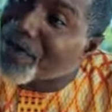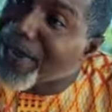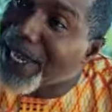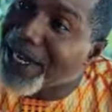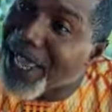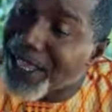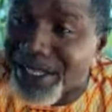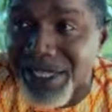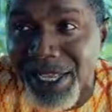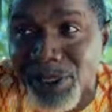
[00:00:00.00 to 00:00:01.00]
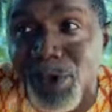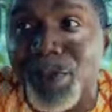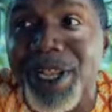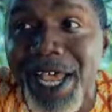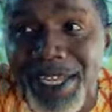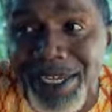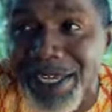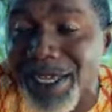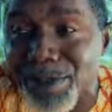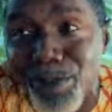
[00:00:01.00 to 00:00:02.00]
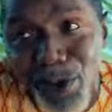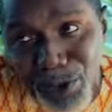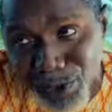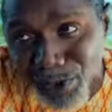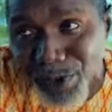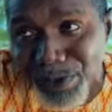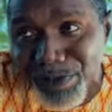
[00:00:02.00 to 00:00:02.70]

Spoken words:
of my clients that I supplied blocks to.